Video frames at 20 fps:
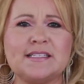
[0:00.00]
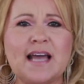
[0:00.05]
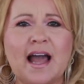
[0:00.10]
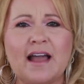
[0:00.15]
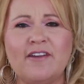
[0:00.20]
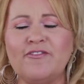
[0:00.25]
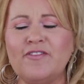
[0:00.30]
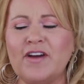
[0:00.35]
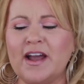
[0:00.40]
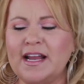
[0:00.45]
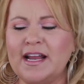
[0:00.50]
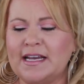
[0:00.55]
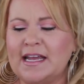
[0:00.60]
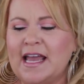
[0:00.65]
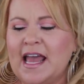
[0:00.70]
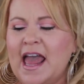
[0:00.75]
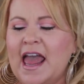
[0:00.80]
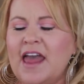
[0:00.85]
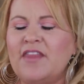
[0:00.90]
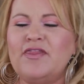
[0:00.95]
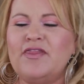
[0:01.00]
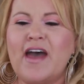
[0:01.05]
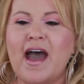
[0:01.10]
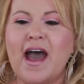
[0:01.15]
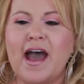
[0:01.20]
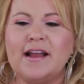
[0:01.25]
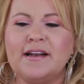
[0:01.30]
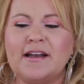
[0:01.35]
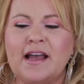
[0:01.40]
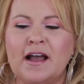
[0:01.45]
I find
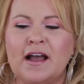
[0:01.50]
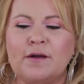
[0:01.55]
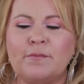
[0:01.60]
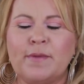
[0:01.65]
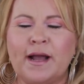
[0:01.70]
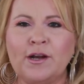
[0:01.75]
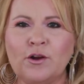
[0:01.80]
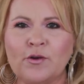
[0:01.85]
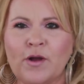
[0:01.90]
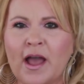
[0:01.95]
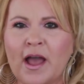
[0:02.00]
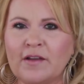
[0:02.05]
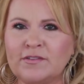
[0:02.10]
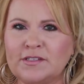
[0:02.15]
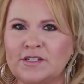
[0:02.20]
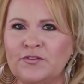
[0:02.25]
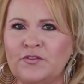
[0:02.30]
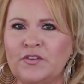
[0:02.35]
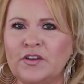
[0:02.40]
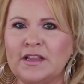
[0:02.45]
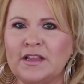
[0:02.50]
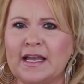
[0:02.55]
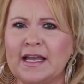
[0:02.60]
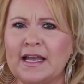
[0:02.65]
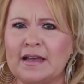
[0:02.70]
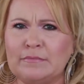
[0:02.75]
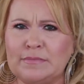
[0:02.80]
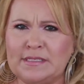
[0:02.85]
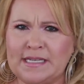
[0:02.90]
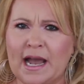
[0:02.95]
that um, I don't have to feel like
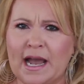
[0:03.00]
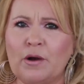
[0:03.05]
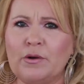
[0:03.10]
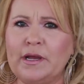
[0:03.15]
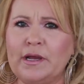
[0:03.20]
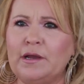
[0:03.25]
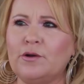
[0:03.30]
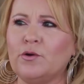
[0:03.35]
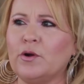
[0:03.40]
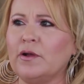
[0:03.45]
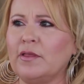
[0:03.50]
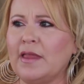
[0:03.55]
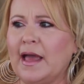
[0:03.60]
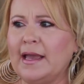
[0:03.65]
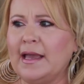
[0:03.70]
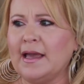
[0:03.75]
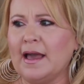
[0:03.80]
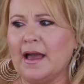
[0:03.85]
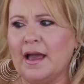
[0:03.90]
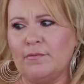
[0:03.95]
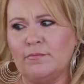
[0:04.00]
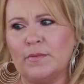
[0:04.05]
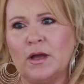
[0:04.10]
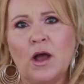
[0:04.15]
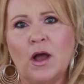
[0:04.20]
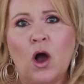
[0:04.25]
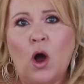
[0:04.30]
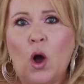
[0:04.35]
I'm dowdy or like I'm